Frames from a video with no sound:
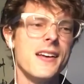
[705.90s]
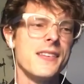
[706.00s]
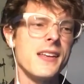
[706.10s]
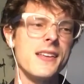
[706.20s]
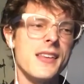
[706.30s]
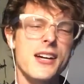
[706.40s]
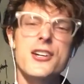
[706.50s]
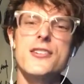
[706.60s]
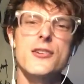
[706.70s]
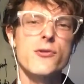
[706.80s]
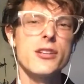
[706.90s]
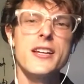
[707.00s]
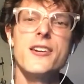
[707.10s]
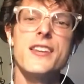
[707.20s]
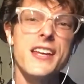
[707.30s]
that I could,
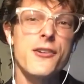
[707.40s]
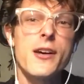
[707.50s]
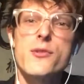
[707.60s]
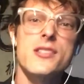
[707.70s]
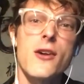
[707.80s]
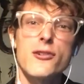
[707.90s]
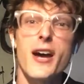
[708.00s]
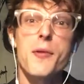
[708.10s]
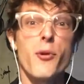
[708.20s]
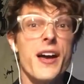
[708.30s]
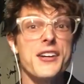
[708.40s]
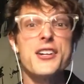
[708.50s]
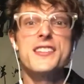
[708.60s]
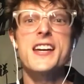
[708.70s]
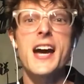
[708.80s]
the internet was not reliable. And
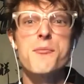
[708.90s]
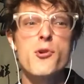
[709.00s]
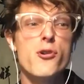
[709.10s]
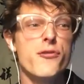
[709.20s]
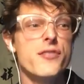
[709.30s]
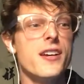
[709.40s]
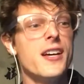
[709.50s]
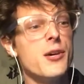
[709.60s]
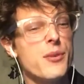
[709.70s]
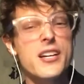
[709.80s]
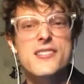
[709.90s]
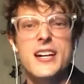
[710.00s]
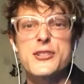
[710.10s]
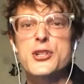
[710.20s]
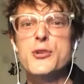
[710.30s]
good thing I moved, because
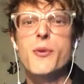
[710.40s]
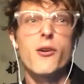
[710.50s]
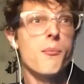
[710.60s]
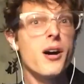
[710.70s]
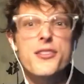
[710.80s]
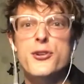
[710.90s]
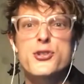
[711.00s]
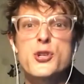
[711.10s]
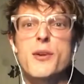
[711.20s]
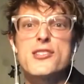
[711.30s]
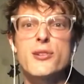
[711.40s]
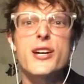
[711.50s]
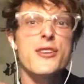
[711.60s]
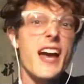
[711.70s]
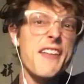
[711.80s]
like two months
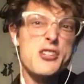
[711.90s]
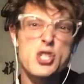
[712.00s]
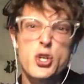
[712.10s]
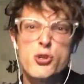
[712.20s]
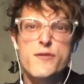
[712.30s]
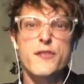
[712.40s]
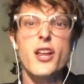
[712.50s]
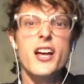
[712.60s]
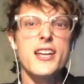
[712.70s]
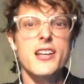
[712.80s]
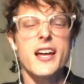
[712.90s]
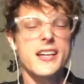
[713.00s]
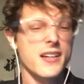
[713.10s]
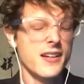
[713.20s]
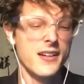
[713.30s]
later, they had this huge flood, and
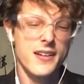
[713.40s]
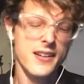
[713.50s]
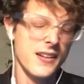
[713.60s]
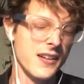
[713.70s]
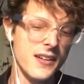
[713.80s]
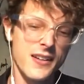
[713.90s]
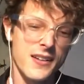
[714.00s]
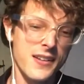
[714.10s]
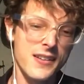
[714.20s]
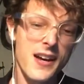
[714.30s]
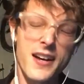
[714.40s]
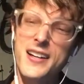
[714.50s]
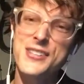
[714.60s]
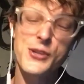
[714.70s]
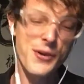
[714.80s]
like, yeah.
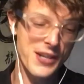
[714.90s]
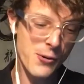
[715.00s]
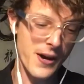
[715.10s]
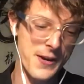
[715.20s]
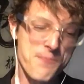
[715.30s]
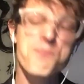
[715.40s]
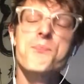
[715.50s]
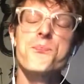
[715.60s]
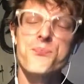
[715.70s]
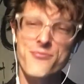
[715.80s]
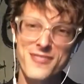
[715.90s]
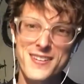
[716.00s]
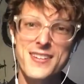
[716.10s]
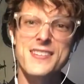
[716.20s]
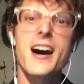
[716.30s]
So anyway,
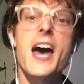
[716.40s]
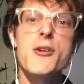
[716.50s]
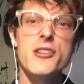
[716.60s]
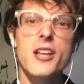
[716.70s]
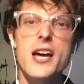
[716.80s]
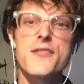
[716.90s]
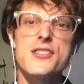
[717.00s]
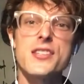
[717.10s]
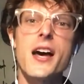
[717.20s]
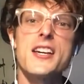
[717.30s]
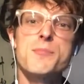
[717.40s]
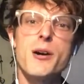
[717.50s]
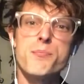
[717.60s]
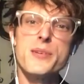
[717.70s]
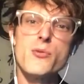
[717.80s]
the island life is nice,
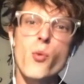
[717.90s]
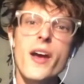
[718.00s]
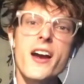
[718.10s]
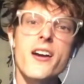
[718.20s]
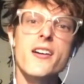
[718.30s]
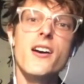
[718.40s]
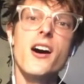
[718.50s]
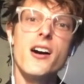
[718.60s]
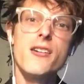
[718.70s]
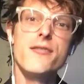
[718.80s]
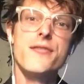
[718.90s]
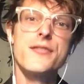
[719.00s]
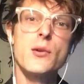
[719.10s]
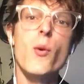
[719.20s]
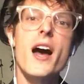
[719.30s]
but beware of
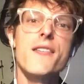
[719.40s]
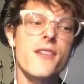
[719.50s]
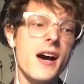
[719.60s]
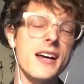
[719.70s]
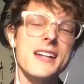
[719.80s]
the Wi-Fi.